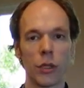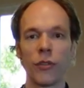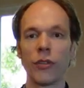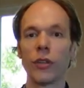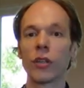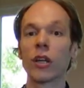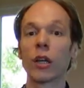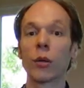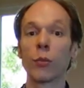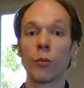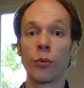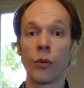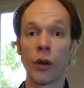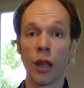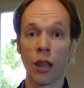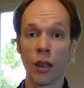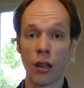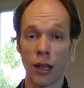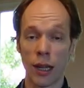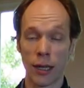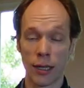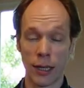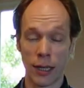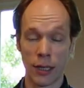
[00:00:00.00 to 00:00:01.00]
if you can
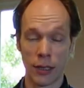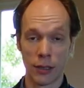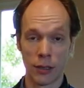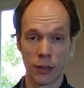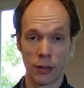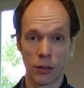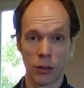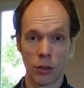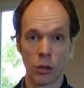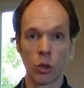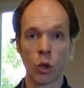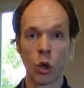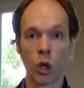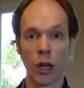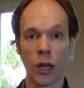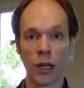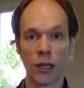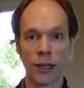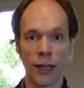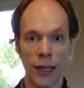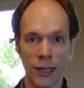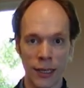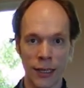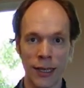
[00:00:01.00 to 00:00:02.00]
breathe like that, not
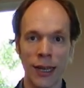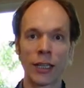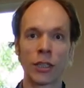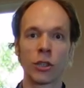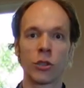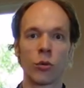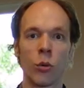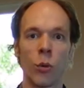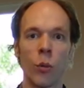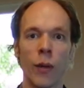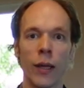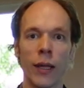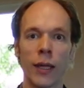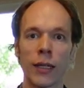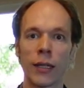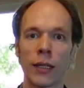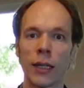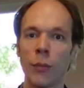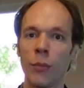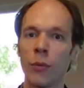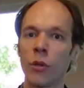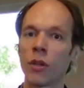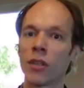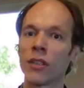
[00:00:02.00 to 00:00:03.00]
in a natural way.
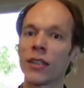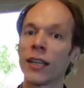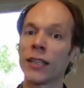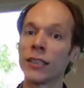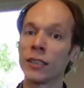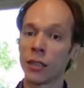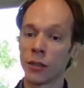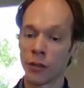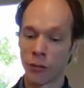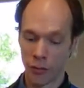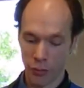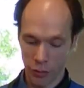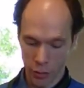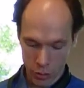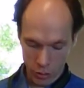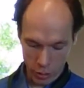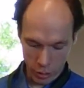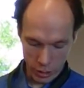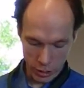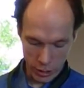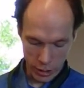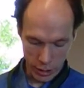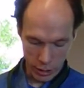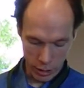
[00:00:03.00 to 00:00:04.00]
Keep your attention
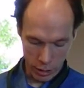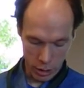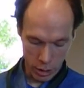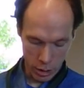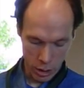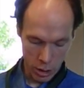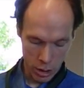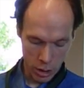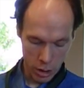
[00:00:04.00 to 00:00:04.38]
focused here.